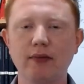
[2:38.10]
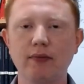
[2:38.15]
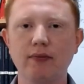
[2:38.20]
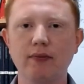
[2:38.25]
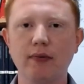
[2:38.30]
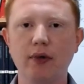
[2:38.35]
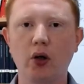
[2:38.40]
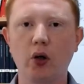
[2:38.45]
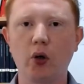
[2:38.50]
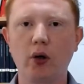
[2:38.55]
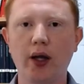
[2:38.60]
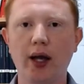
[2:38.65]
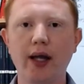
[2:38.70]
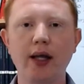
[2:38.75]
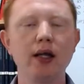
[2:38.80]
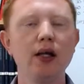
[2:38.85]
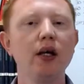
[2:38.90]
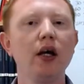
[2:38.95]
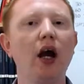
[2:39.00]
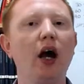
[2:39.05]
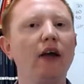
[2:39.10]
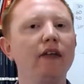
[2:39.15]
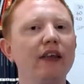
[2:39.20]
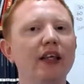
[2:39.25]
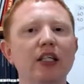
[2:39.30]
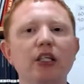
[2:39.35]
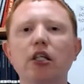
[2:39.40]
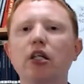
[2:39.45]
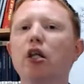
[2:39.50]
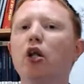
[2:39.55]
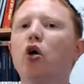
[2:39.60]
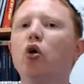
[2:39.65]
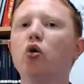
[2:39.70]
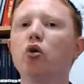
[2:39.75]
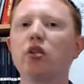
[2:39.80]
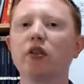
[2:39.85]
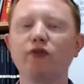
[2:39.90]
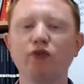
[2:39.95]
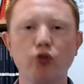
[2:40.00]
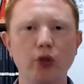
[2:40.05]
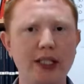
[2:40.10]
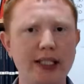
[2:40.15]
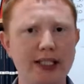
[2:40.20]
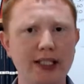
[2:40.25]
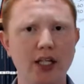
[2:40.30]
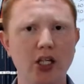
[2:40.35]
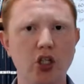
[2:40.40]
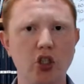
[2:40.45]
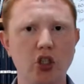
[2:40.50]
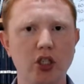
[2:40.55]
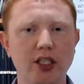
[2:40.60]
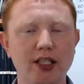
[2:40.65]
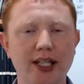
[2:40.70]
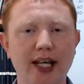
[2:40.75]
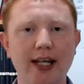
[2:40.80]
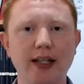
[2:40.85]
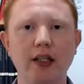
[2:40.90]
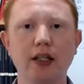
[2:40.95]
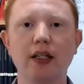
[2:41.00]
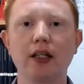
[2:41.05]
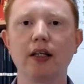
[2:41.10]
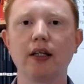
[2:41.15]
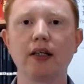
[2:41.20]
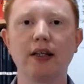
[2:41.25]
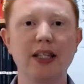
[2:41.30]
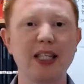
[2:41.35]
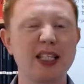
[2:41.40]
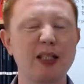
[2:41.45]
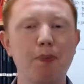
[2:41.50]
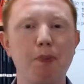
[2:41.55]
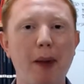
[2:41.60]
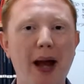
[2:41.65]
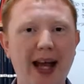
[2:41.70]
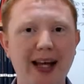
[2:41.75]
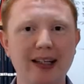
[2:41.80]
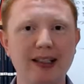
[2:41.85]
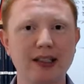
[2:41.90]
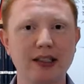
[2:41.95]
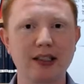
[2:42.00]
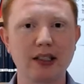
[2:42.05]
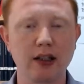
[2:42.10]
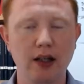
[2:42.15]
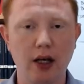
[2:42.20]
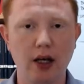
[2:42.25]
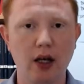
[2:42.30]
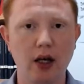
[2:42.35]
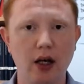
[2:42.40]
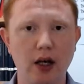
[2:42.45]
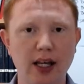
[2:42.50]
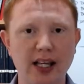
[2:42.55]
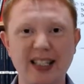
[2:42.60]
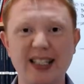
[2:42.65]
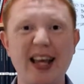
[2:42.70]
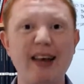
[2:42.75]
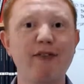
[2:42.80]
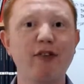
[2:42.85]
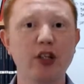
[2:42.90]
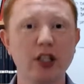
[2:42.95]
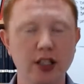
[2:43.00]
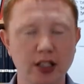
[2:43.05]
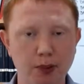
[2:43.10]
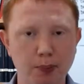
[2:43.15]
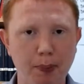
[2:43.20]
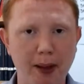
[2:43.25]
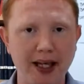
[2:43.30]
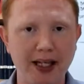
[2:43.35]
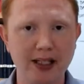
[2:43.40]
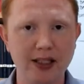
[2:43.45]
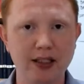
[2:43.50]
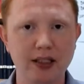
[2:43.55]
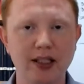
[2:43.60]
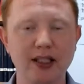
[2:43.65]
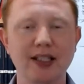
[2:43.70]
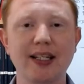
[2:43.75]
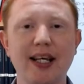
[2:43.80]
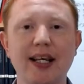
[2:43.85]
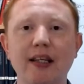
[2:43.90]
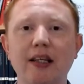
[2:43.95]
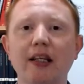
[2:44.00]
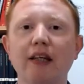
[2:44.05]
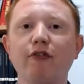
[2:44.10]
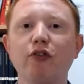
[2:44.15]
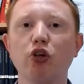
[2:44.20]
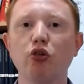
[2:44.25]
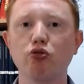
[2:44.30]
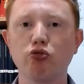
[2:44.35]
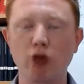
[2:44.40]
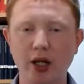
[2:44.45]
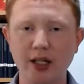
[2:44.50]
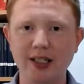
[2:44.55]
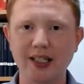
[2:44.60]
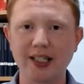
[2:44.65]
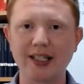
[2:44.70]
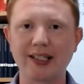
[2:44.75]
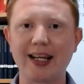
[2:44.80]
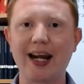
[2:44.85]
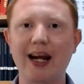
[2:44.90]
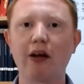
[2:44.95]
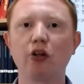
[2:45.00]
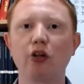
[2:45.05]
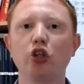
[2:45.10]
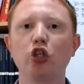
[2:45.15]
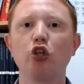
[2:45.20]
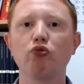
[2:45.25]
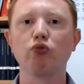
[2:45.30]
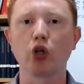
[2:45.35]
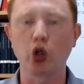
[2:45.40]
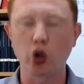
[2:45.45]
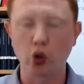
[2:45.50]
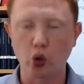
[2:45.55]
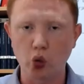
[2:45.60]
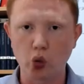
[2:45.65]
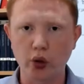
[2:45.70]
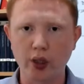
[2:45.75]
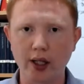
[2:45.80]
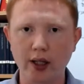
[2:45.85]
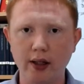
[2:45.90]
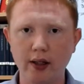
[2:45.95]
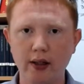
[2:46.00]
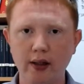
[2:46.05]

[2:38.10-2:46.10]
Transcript: Okay, and there's loads of research to say that this backs, it's evidence-based to say that if you write it down, you record it,